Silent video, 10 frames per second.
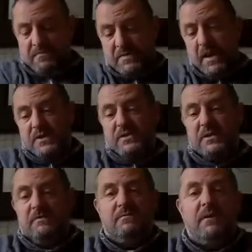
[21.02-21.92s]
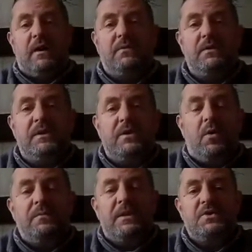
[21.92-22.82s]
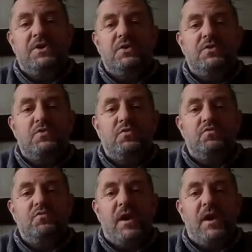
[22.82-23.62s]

They actually had a wee competition to